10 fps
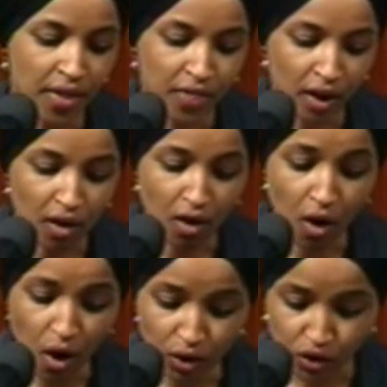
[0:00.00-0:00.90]
There are
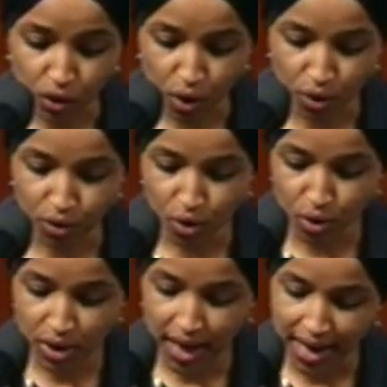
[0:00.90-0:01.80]
also
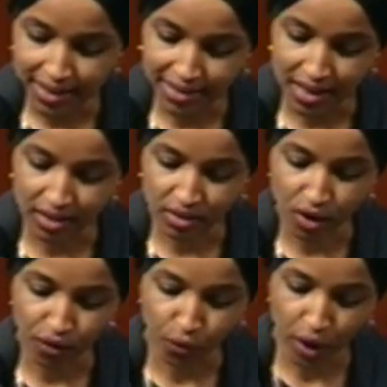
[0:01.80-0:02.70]
known cases
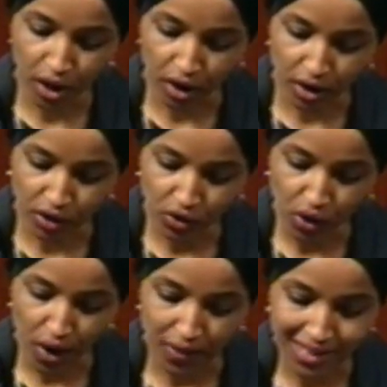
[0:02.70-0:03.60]
of Uyghurs
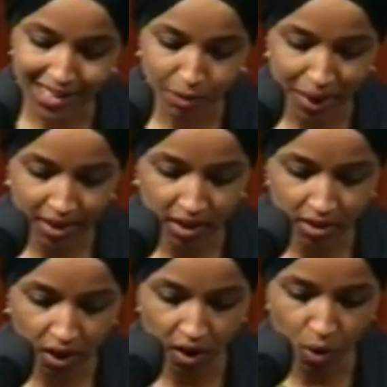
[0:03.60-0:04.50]
on the suspected
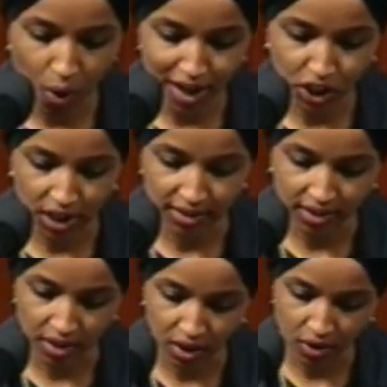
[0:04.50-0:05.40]
terror watch
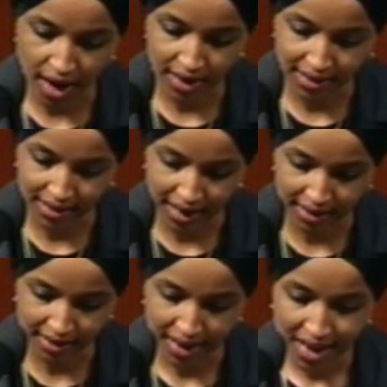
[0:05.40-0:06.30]
list in the United
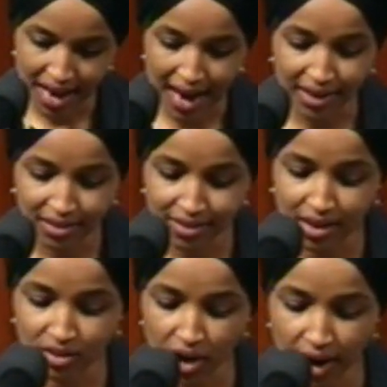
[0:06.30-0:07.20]
States, and it's
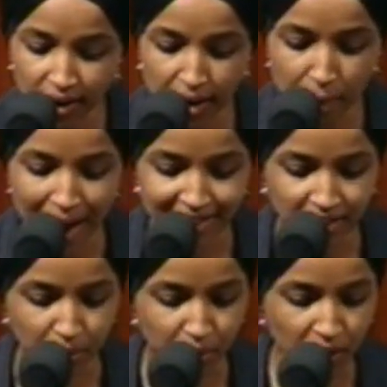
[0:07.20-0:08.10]
entirely
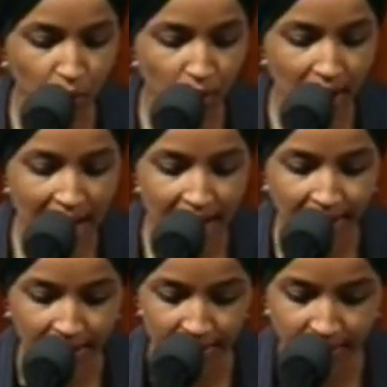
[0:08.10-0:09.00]
possible they were
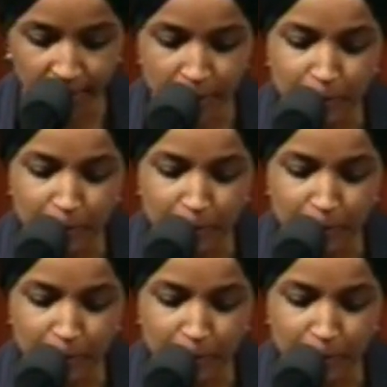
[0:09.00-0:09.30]
added